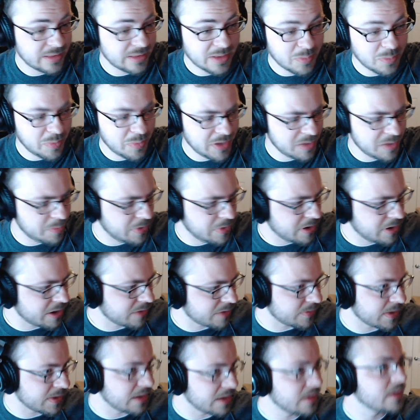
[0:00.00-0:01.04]
the big part
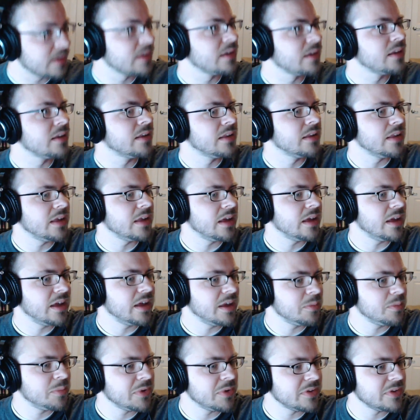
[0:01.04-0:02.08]
of it,
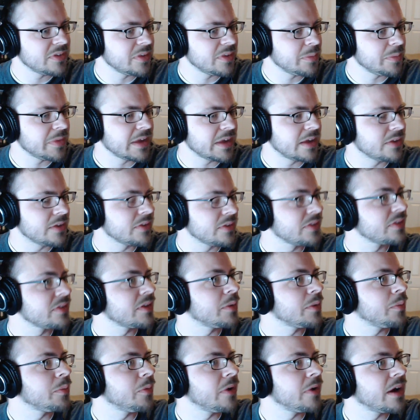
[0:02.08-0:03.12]
I put something else
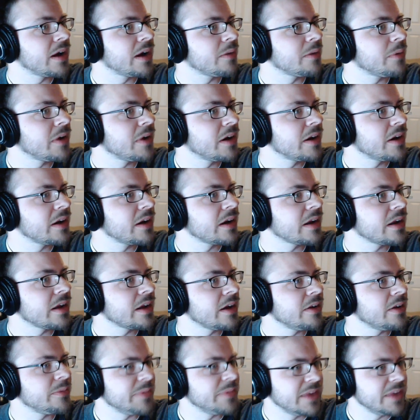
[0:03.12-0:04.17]
somewhere. Where did it
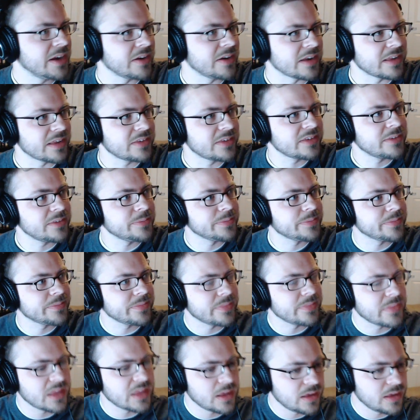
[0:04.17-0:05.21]
go? Here it is.
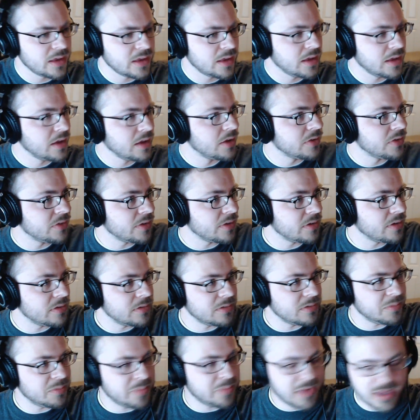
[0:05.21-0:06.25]

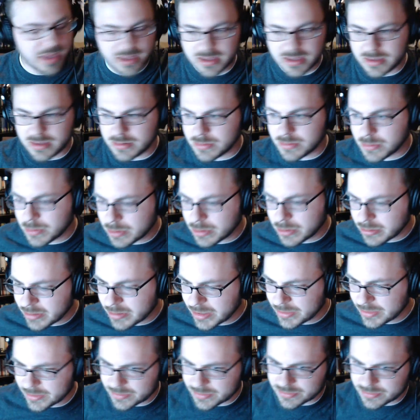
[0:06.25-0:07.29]
So by
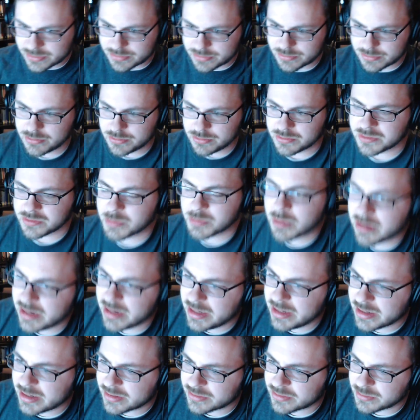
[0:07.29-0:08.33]
ordering this through Square
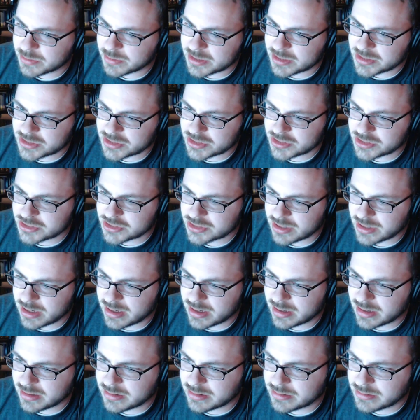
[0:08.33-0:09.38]
Enix, which
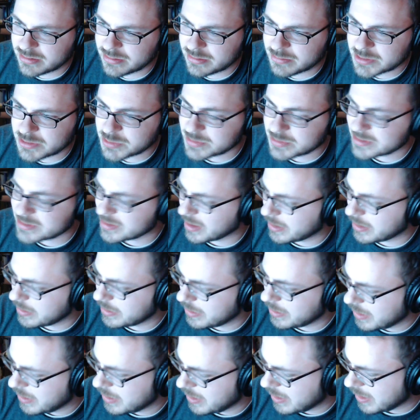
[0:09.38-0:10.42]
was
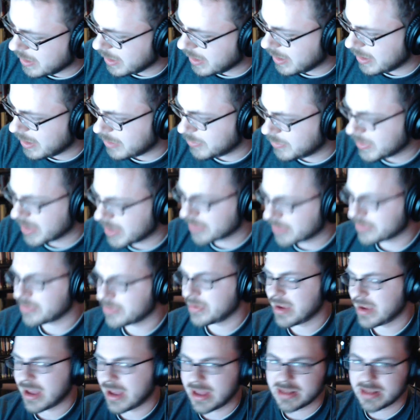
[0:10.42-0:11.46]
done, we
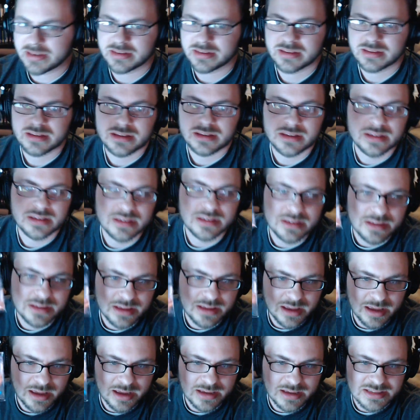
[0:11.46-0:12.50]
also got
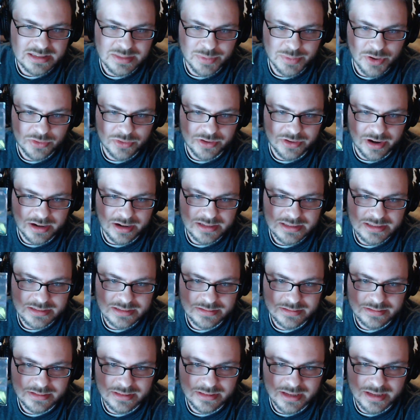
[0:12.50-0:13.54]
some postcards.
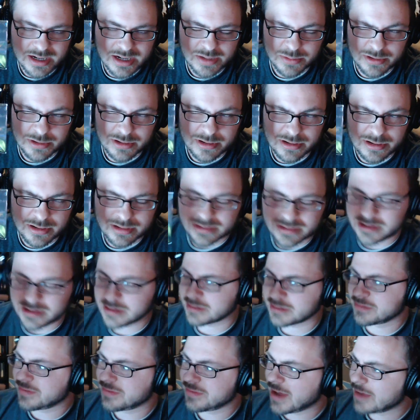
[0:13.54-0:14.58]
There
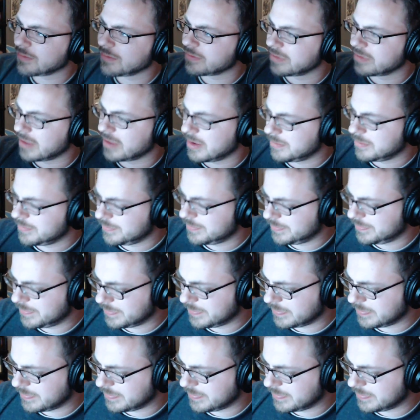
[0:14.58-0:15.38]
were 5 of them,